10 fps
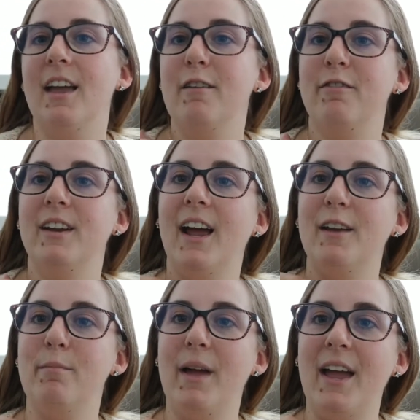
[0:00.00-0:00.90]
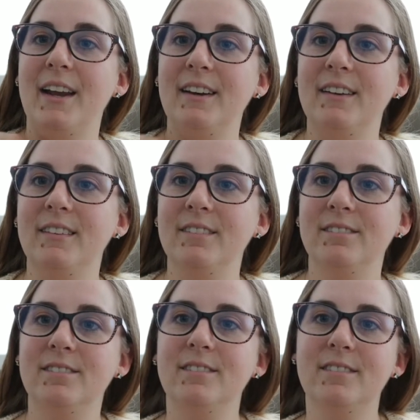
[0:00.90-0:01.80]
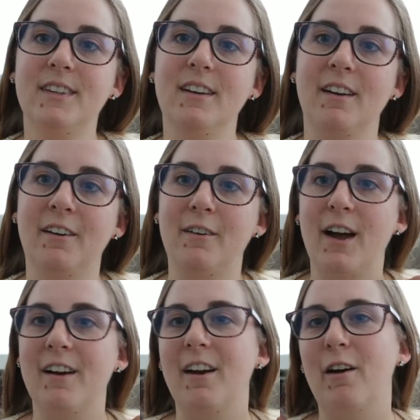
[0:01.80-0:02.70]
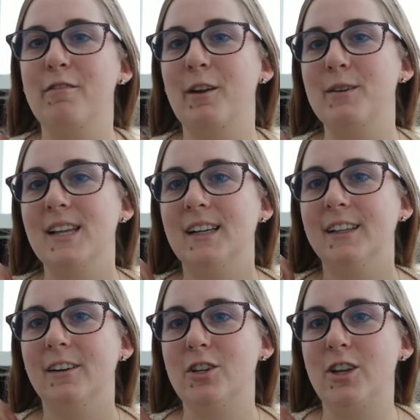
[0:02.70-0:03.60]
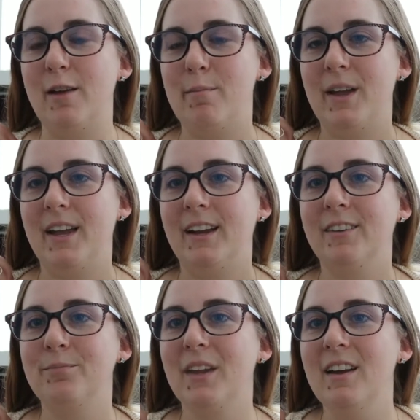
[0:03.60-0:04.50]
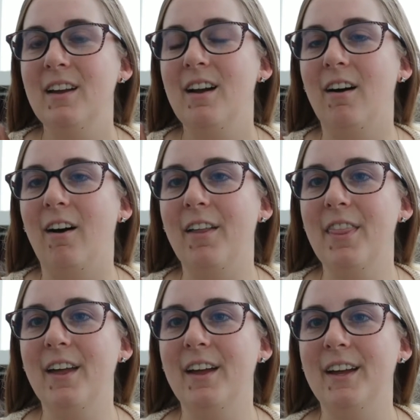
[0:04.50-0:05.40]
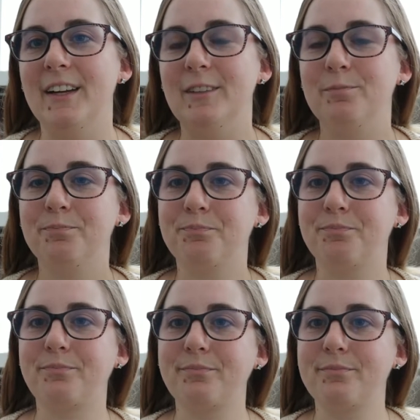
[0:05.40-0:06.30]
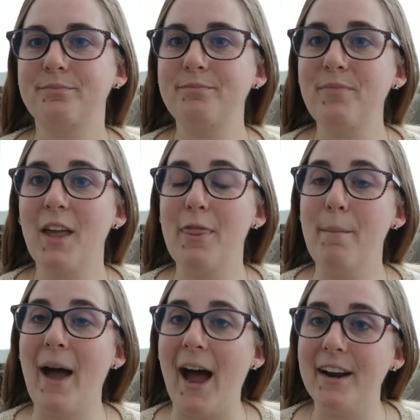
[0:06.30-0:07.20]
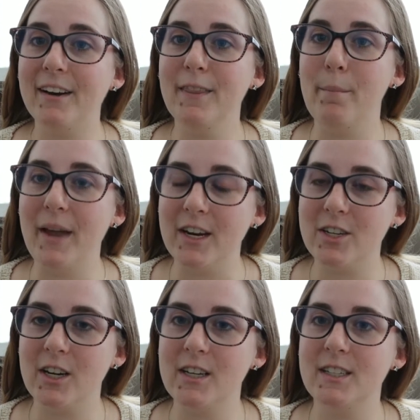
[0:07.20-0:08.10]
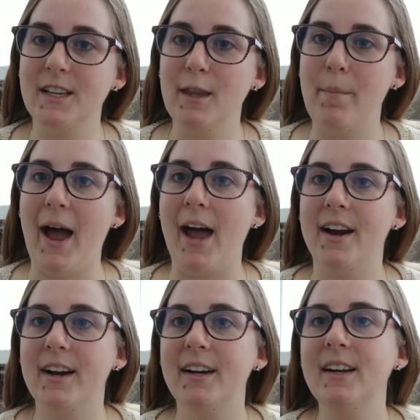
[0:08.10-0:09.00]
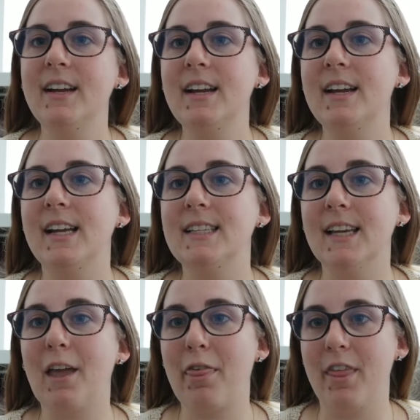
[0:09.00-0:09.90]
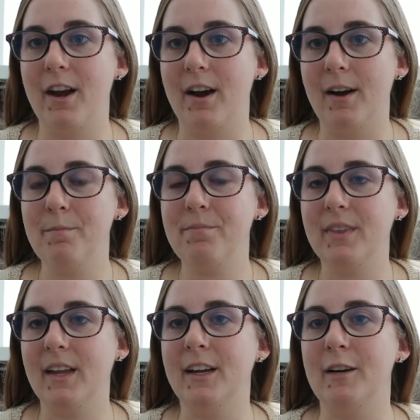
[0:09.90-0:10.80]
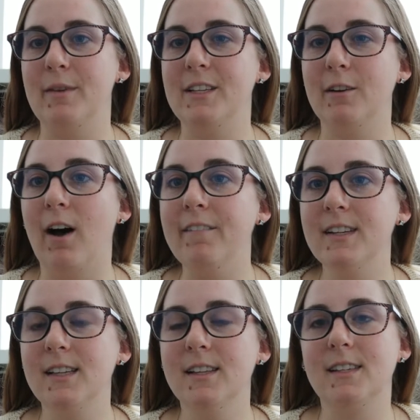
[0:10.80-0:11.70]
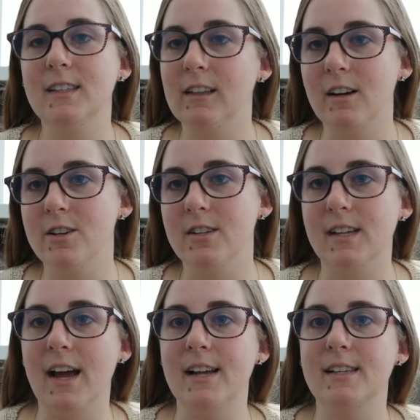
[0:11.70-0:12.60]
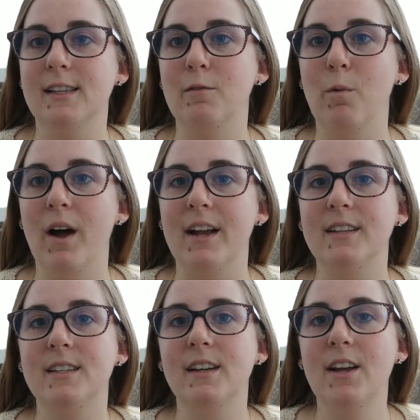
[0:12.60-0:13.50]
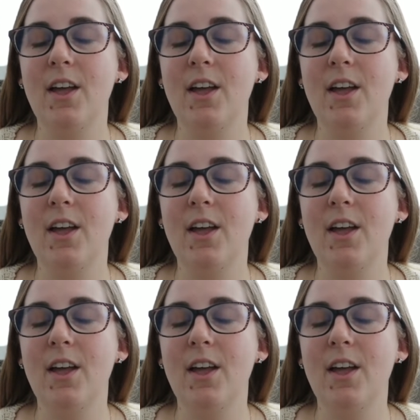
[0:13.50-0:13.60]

If it had been, you know, I don't know, if there was like a little shaping on the the pattern, the pictures in the pattern, it's like thinner. Um, and so obviously this is a larger size than what